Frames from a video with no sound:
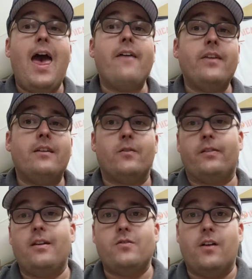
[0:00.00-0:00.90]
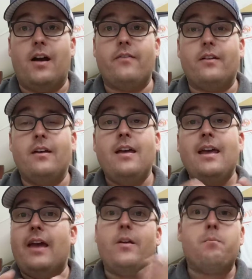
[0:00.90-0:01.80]
heavy interstate driving,
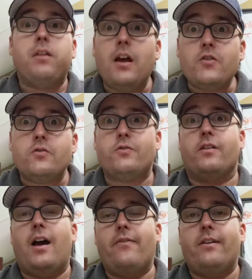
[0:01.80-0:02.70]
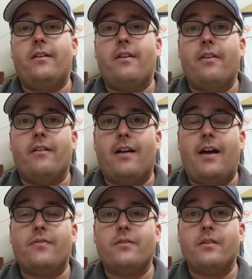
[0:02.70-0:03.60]
and then pleasure driving
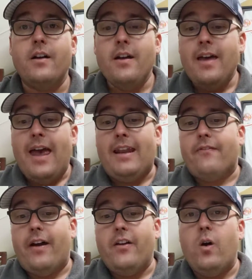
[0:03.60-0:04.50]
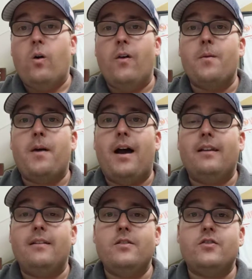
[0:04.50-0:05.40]
thereafter. And if I know all the
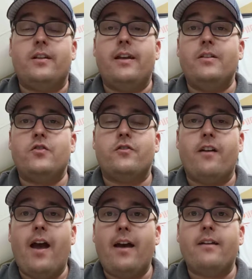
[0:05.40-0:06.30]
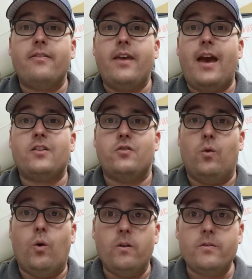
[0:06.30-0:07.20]
mileage, then I can track the
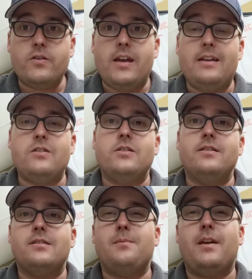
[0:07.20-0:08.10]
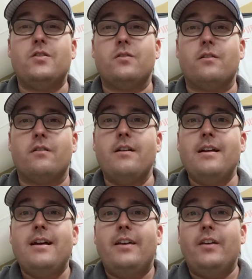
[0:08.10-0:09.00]
actual oil changes and make sure,
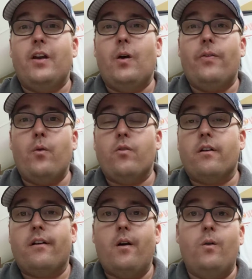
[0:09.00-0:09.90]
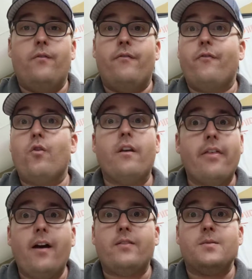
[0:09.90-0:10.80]
you know, they weren't going
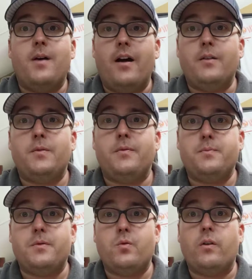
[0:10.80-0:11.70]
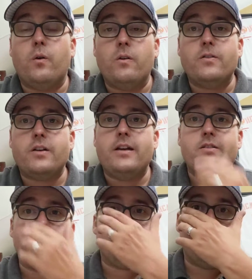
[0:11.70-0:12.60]
40,000 miles between oil
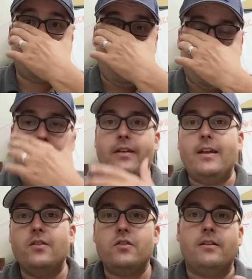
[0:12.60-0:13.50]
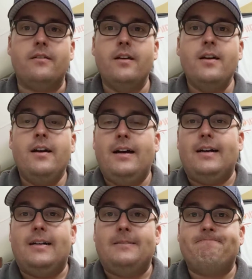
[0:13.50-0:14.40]
changes, and then I could have an engine
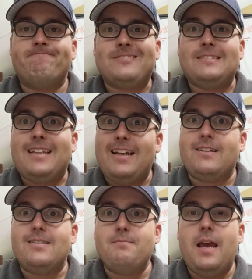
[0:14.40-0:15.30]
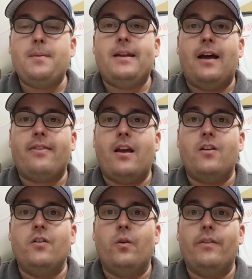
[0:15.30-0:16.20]
that is maybe not
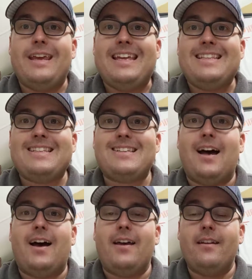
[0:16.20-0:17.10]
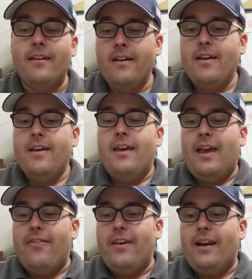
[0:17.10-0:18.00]
that good on the inside.
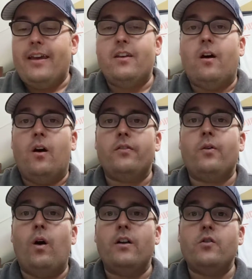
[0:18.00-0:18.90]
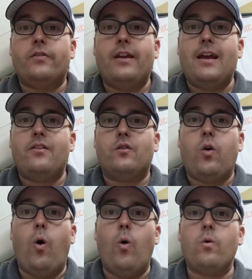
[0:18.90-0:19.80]
And then I can also understand the
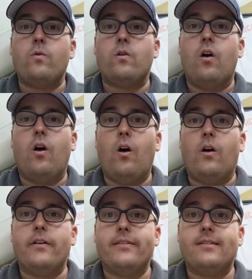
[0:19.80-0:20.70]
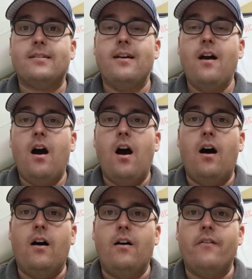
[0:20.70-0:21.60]
total cost
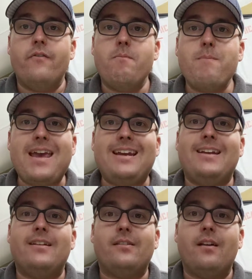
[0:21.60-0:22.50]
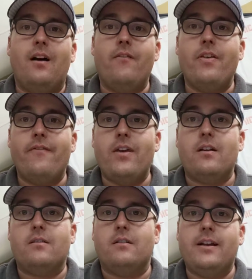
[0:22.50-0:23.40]
of maintenance of the
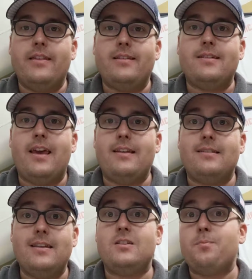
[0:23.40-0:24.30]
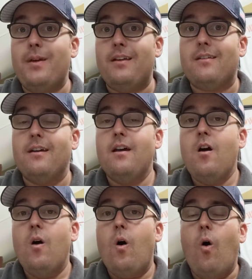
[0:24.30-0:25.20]
vehicle. And in this case, he spent
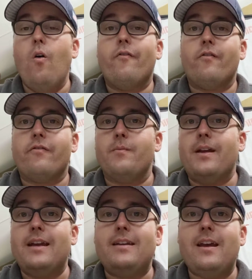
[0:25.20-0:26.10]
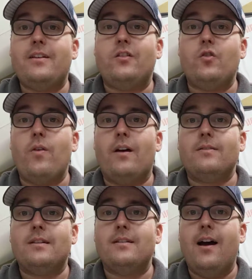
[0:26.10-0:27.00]
over, from 98 to
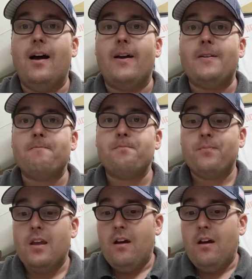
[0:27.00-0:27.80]
2009,